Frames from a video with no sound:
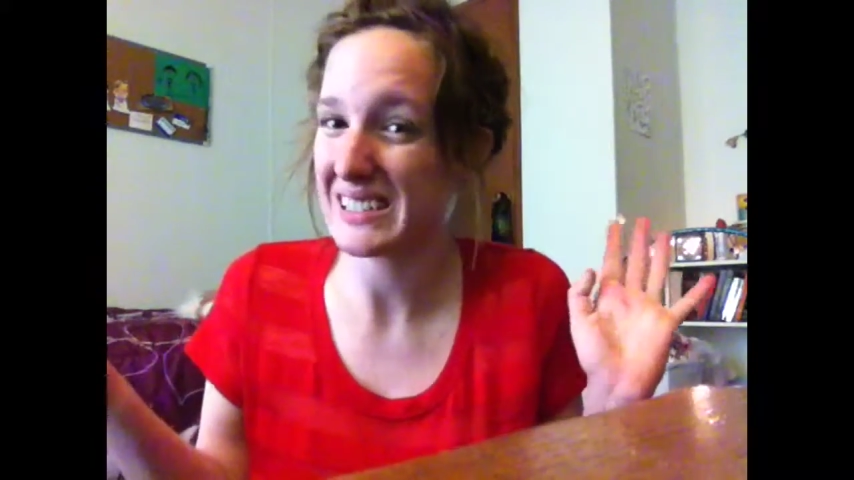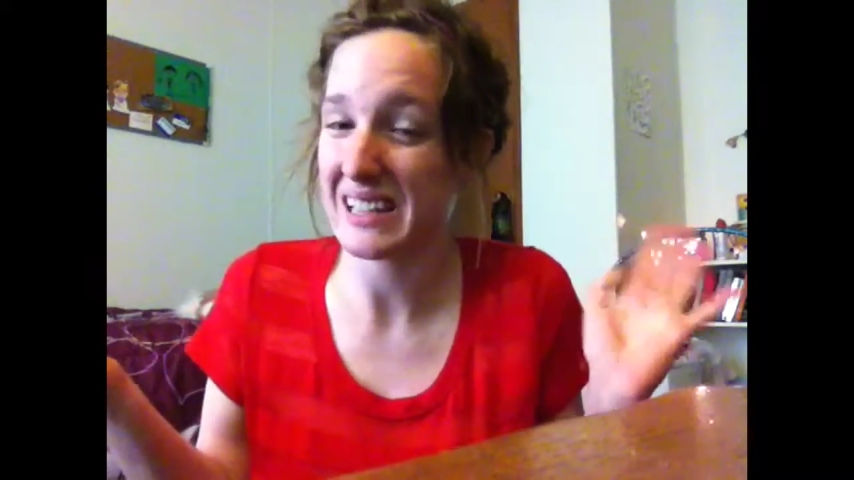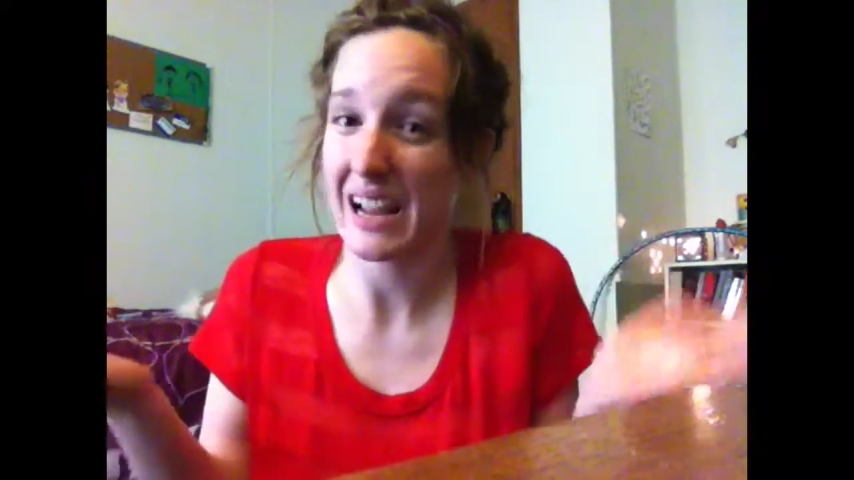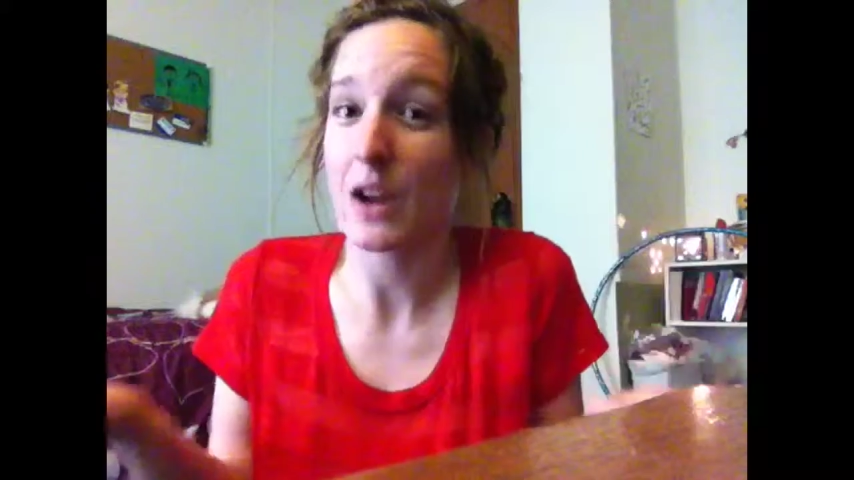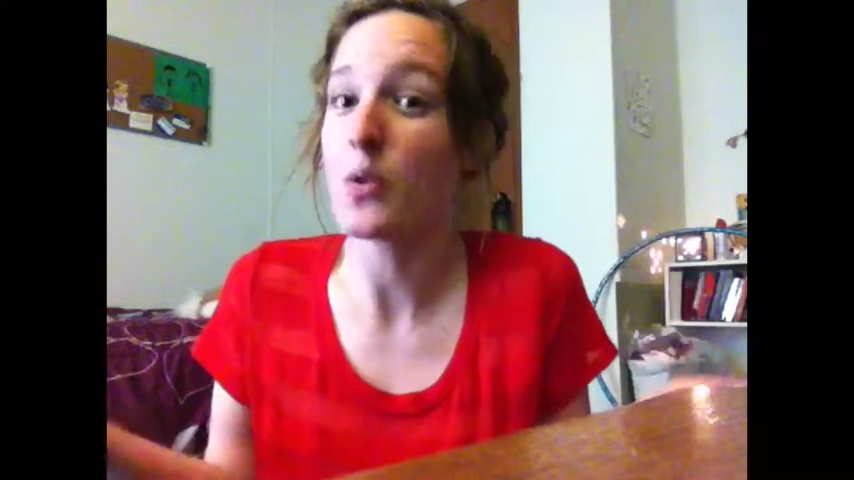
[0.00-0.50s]

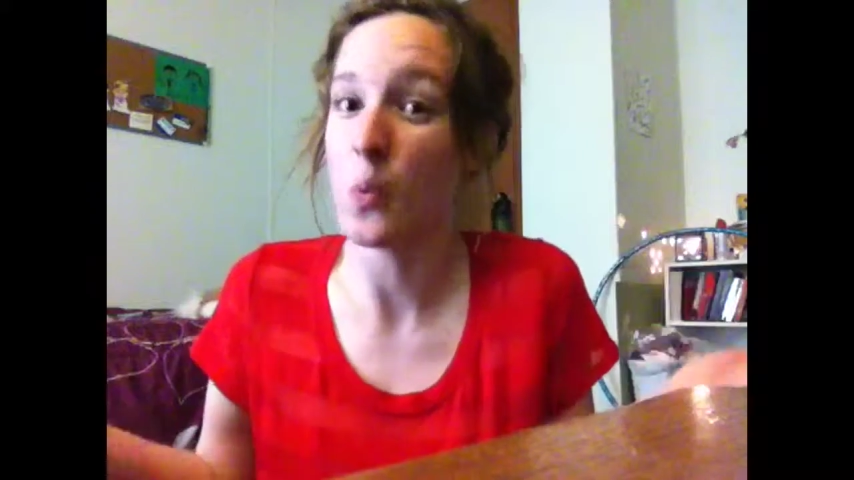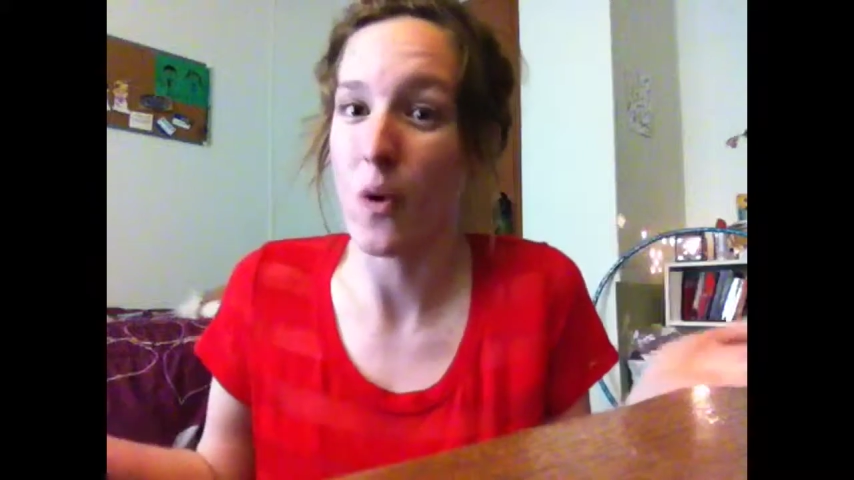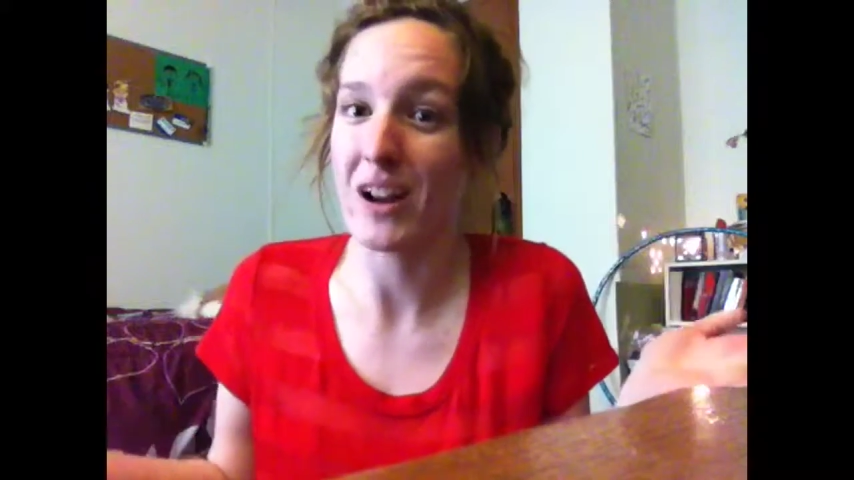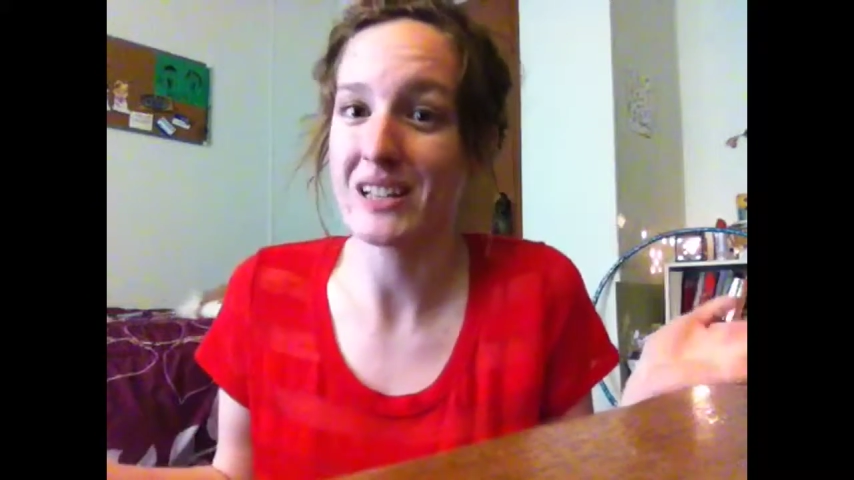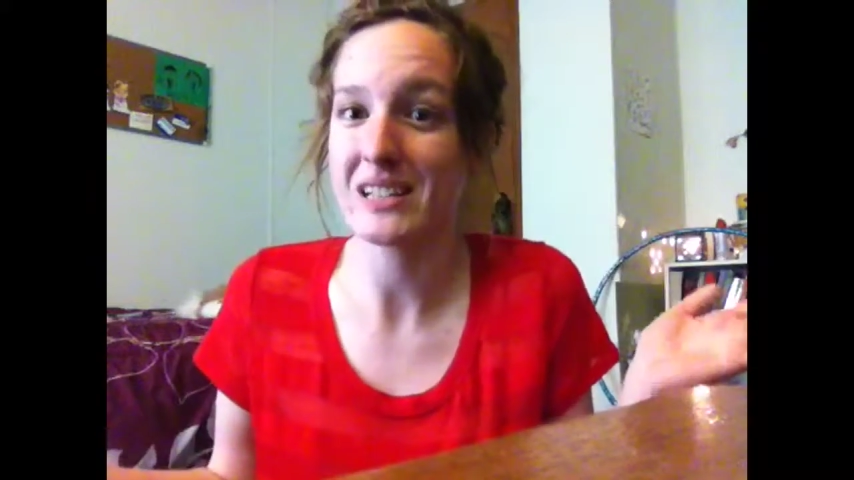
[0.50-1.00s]
like I don't
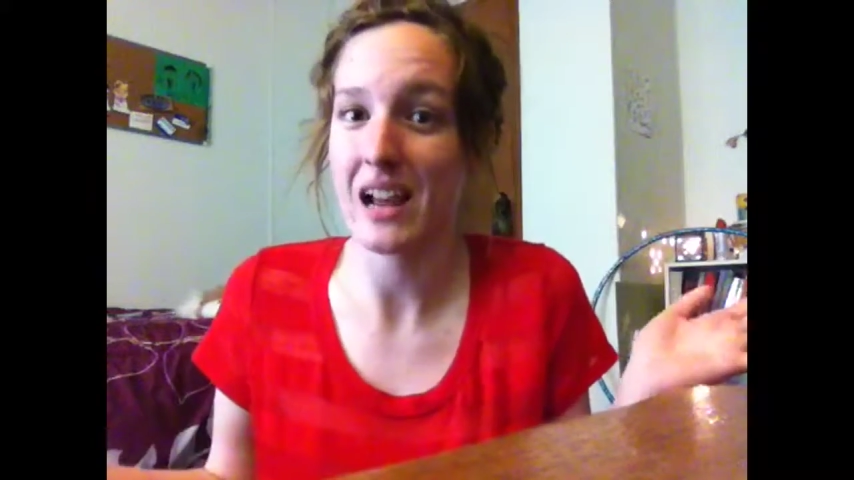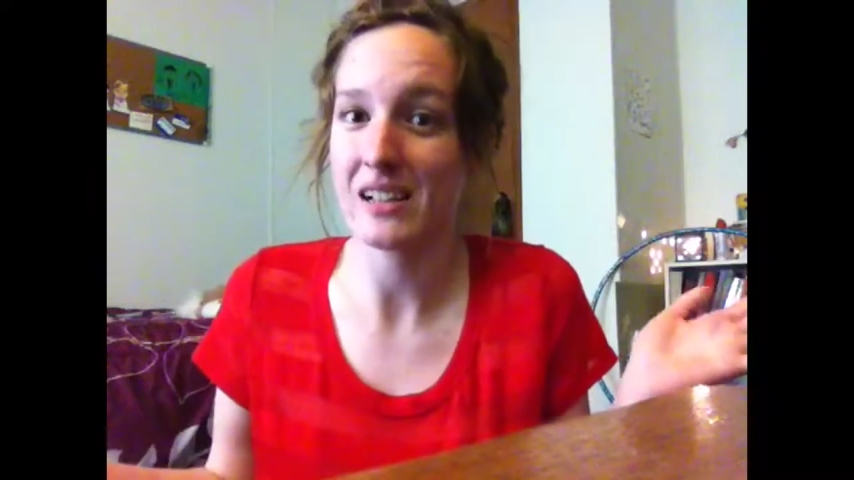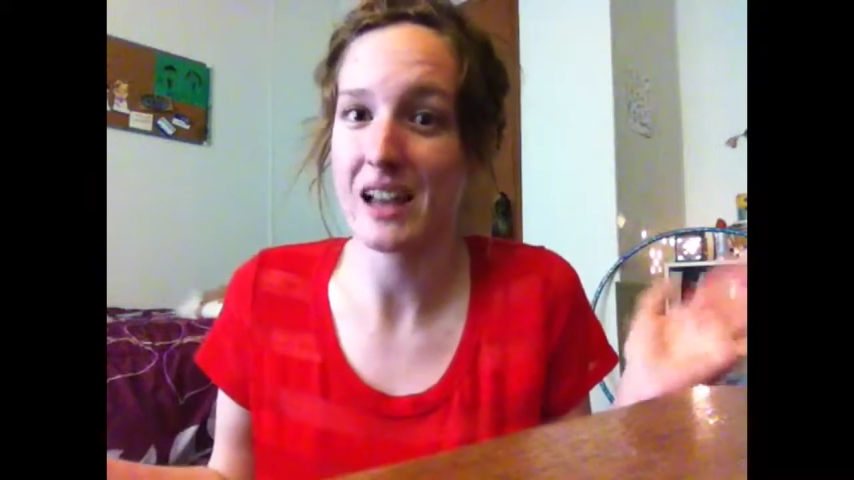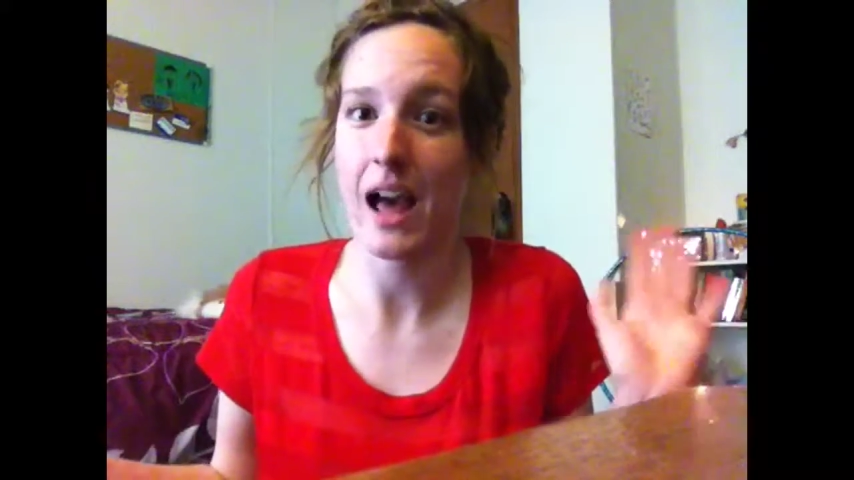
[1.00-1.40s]
want sex